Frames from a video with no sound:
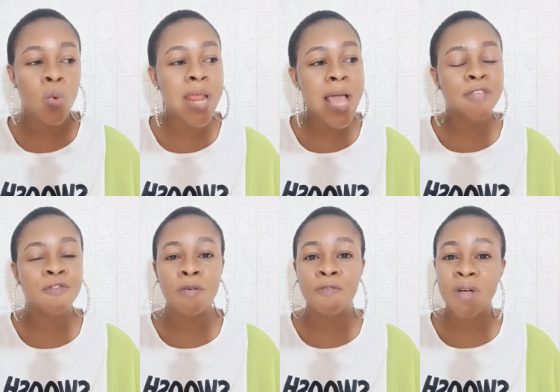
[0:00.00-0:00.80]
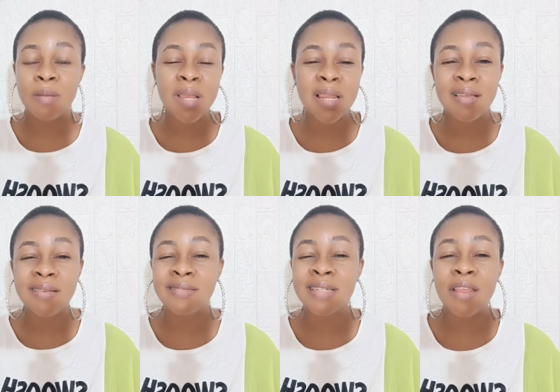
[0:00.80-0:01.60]
whether it's from
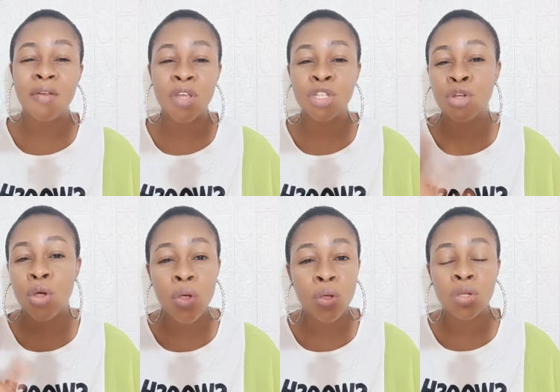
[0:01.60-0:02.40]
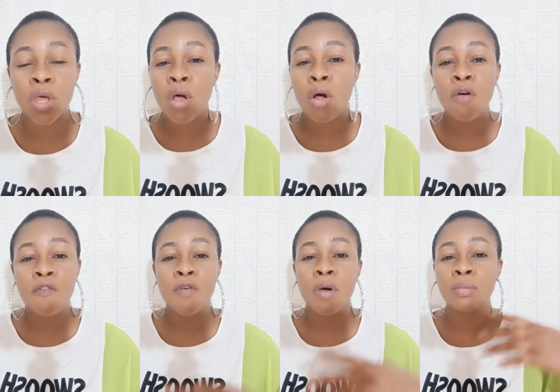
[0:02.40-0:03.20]
family generation
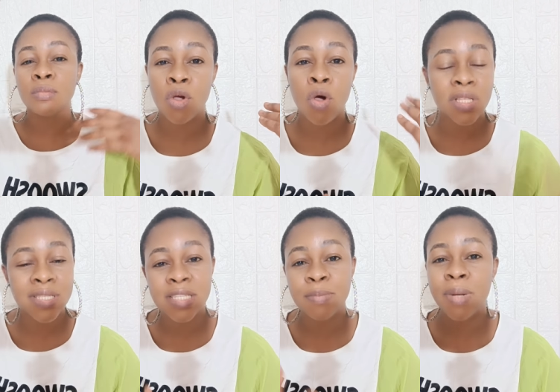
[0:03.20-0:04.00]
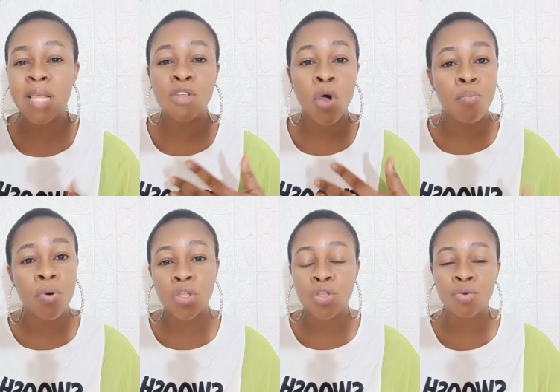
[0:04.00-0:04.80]
or from curses placed
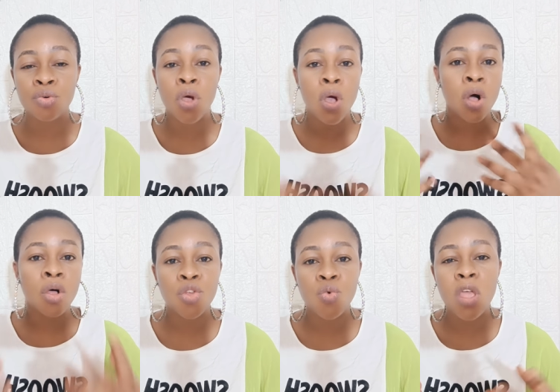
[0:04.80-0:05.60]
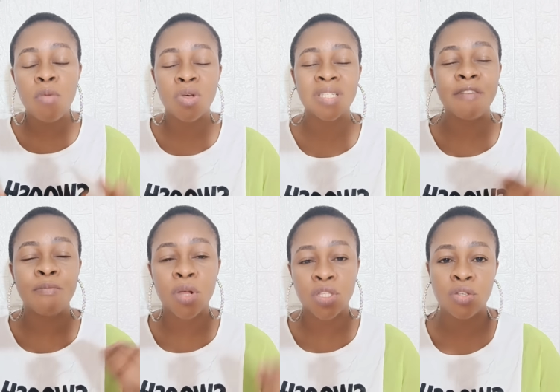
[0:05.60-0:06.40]
upon you or the one you must
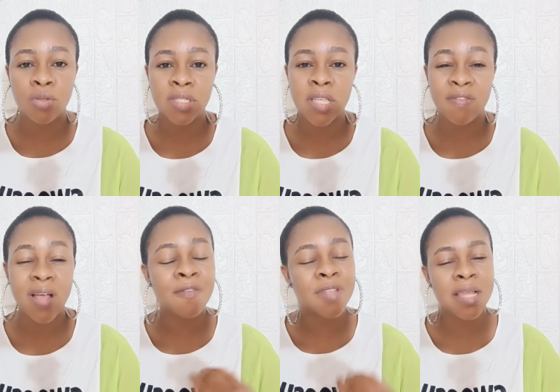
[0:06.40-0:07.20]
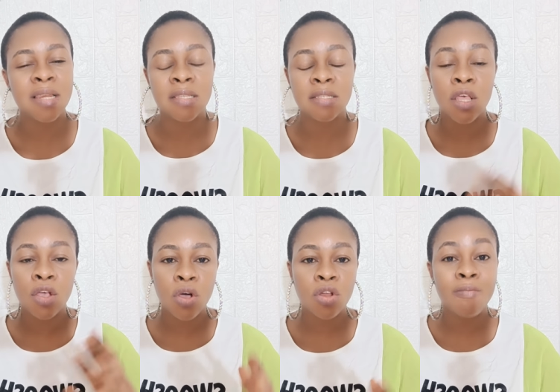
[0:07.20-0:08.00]
have brought to yourself after this
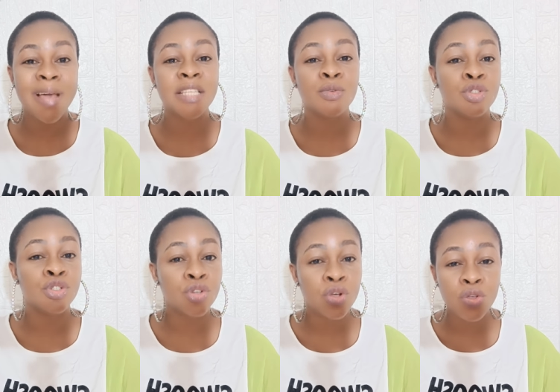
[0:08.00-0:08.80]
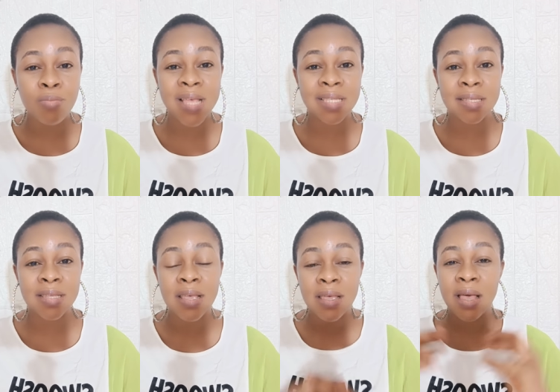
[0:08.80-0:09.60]
god almighty will show you
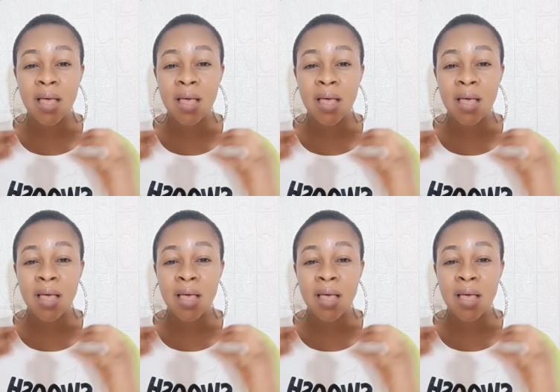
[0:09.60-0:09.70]
mercy